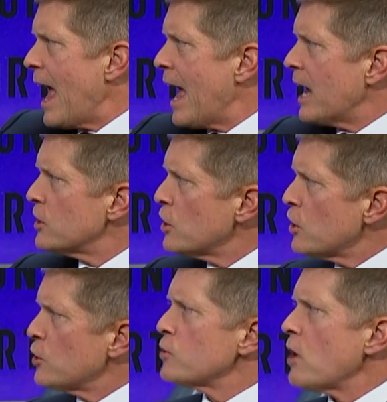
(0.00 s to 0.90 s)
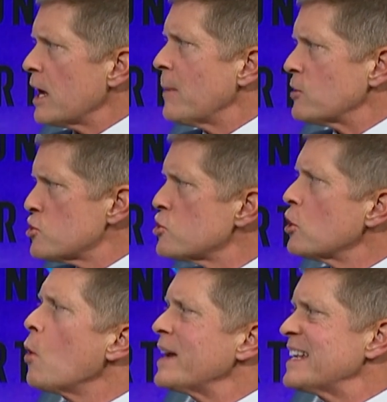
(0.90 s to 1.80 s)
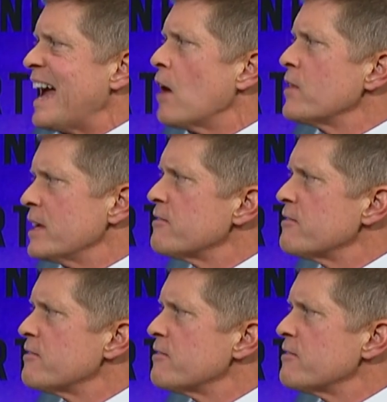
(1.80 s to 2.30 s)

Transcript: and you're talking about slowing down the